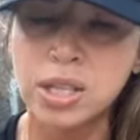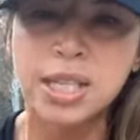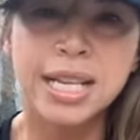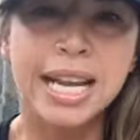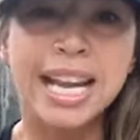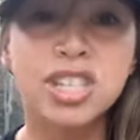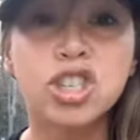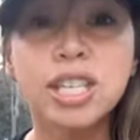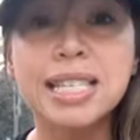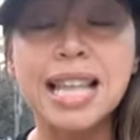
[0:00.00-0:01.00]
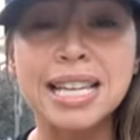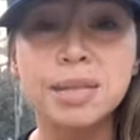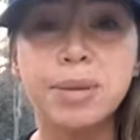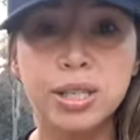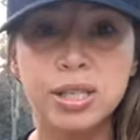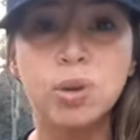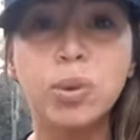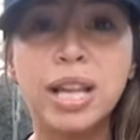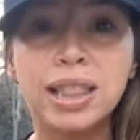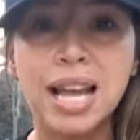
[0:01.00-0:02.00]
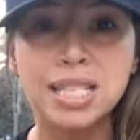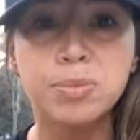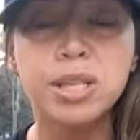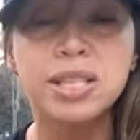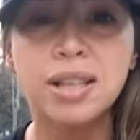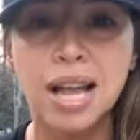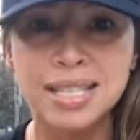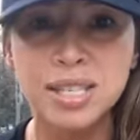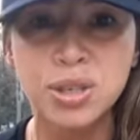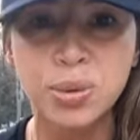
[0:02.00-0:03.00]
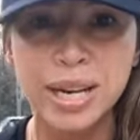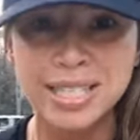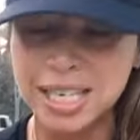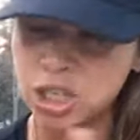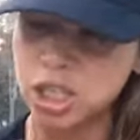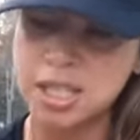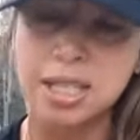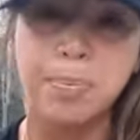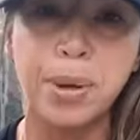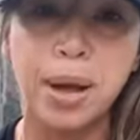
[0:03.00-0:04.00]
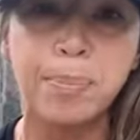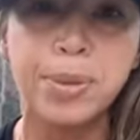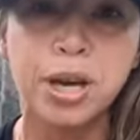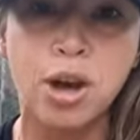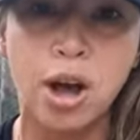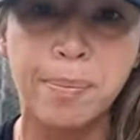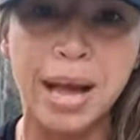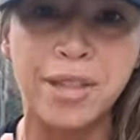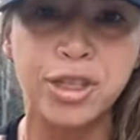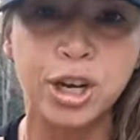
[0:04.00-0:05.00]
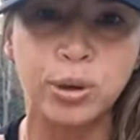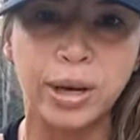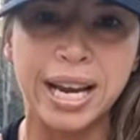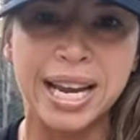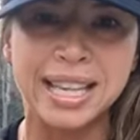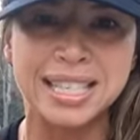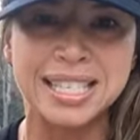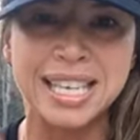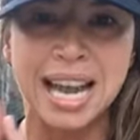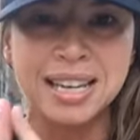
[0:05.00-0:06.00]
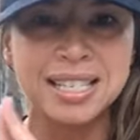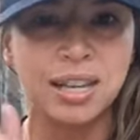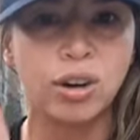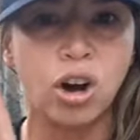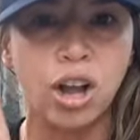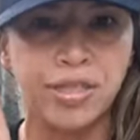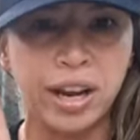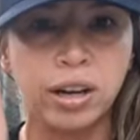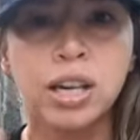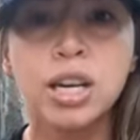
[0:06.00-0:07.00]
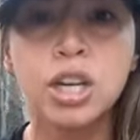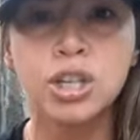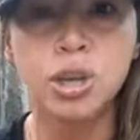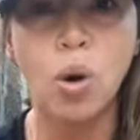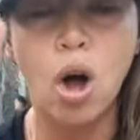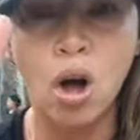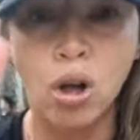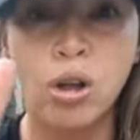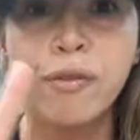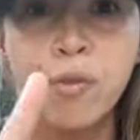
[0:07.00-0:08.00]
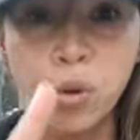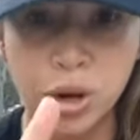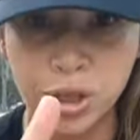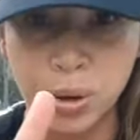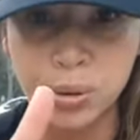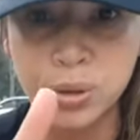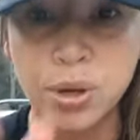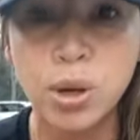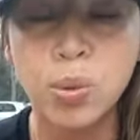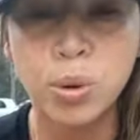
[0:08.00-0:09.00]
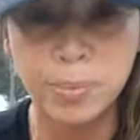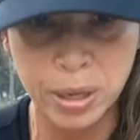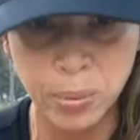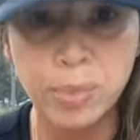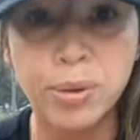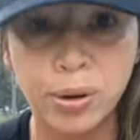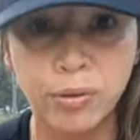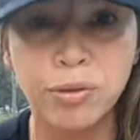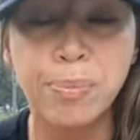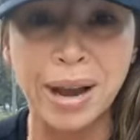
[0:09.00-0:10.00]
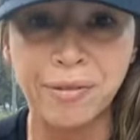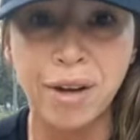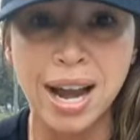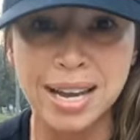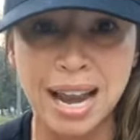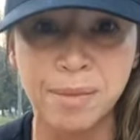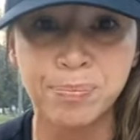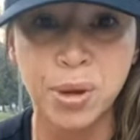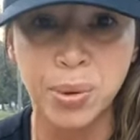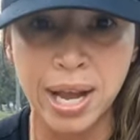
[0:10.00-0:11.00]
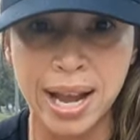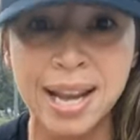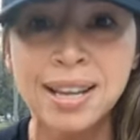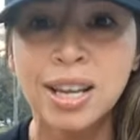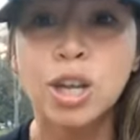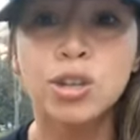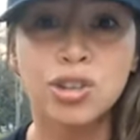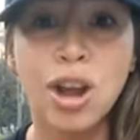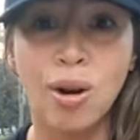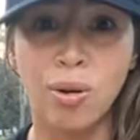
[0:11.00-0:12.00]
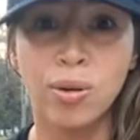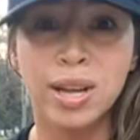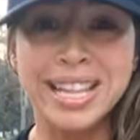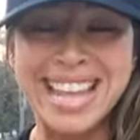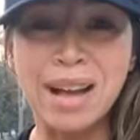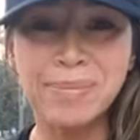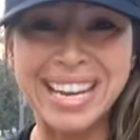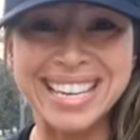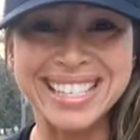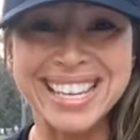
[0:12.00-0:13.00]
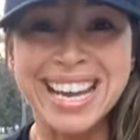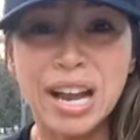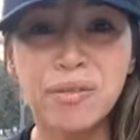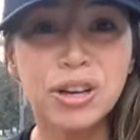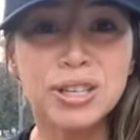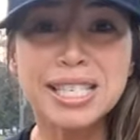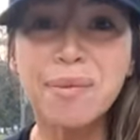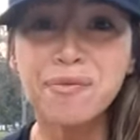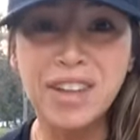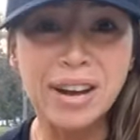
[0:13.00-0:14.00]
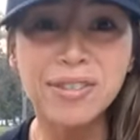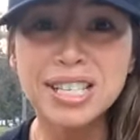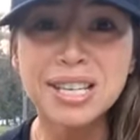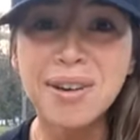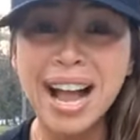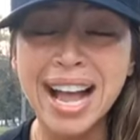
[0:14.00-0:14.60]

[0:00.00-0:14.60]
It's just Les Mills. So what Les Mills classes do I teach? It's the pump, the combat, the grit, and the CX that are on there. So all four of those will be removed by Friday, okay? So that means if there's some favorites you had,